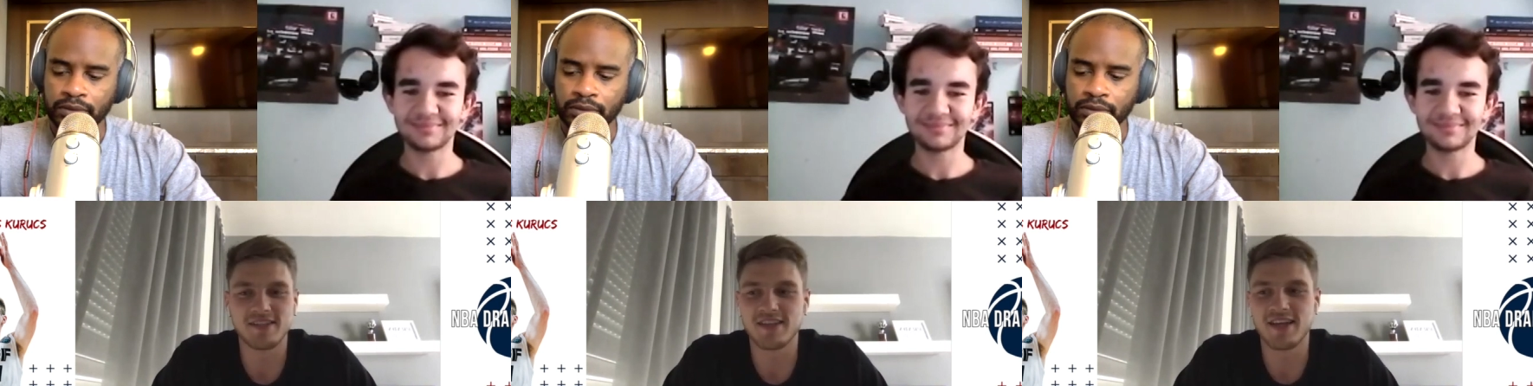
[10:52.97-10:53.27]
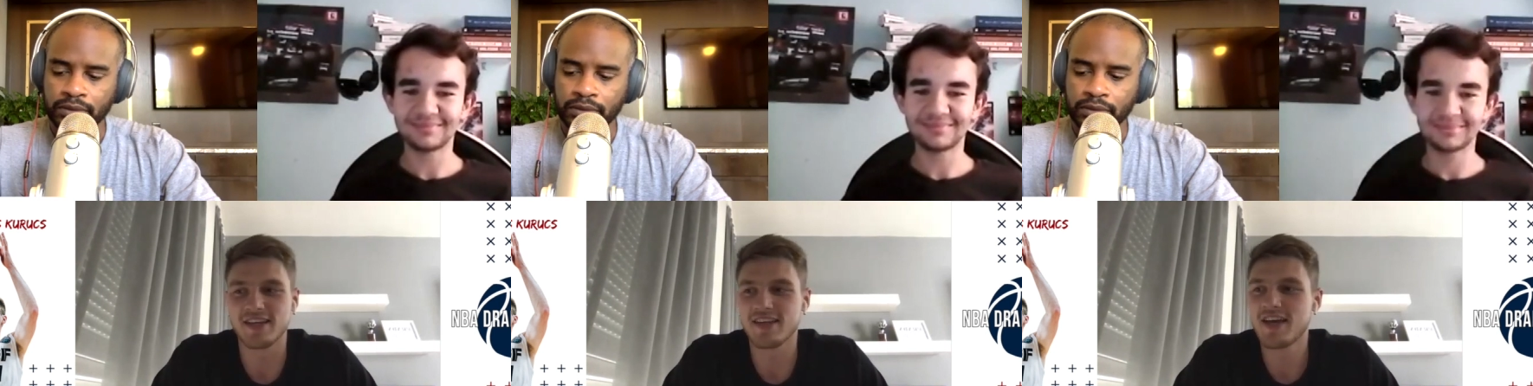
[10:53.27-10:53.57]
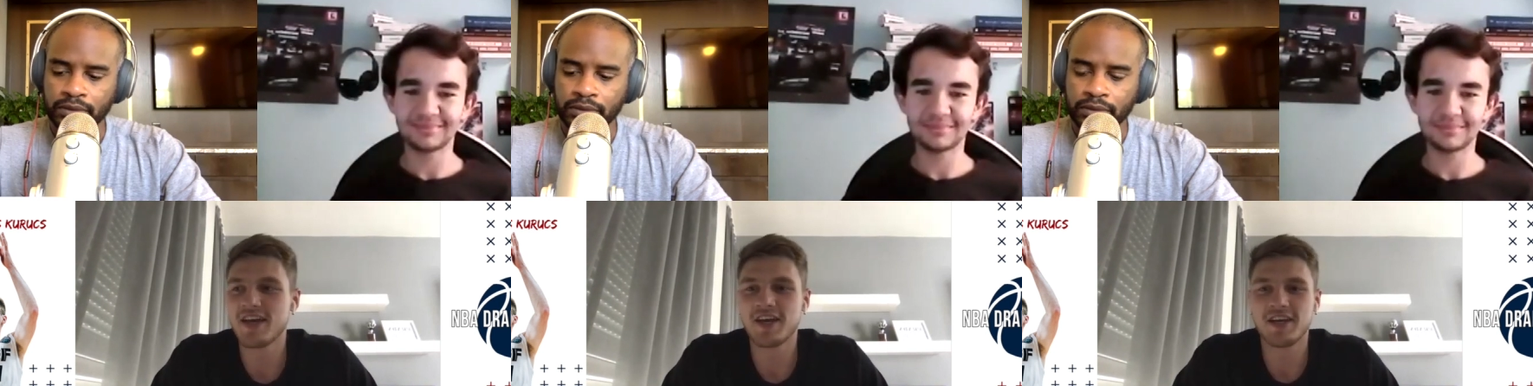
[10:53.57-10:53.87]
Speaker 1: He, like,
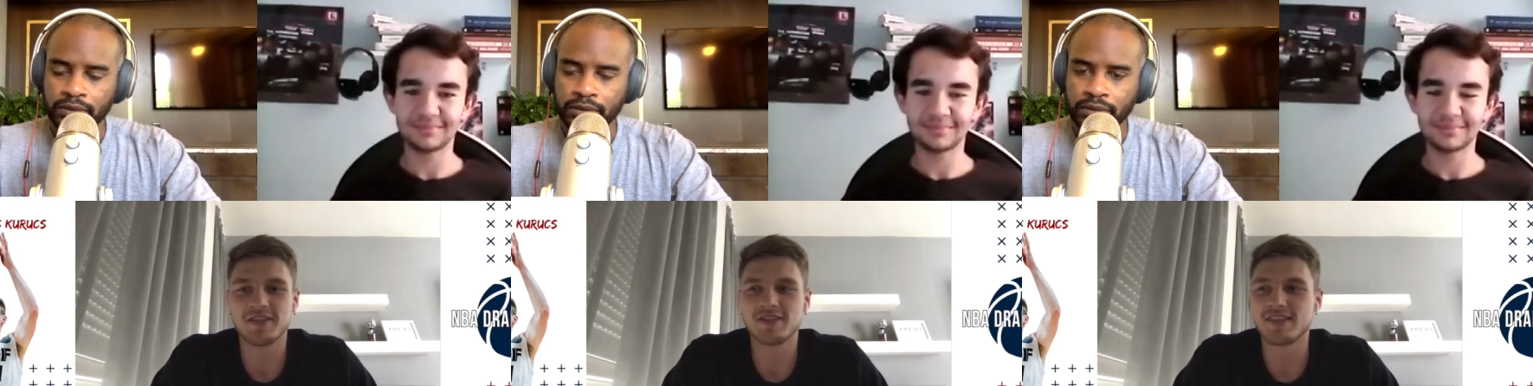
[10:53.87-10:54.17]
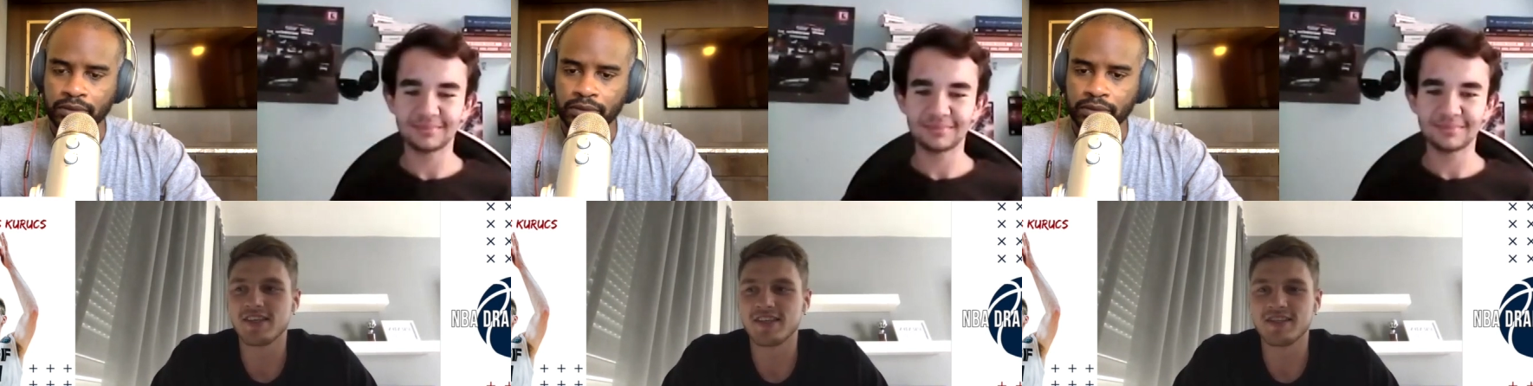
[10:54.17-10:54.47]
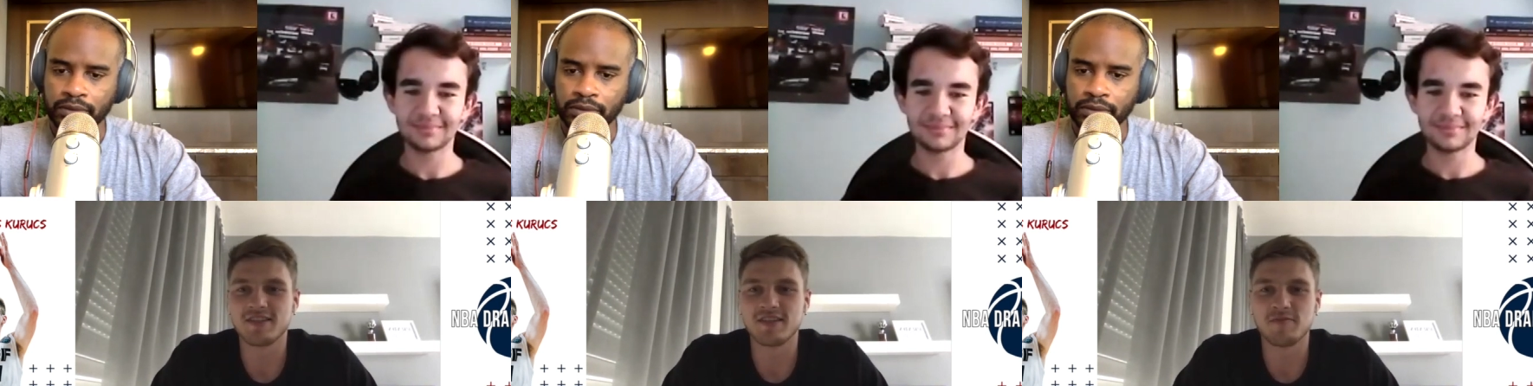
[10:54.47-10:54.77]
you see,
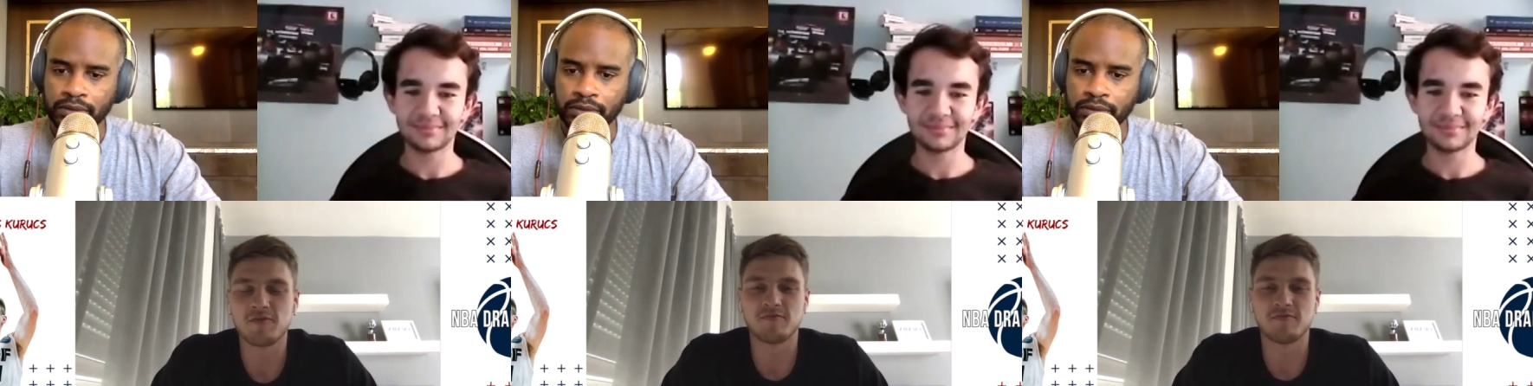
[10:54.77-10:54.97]
he's uh,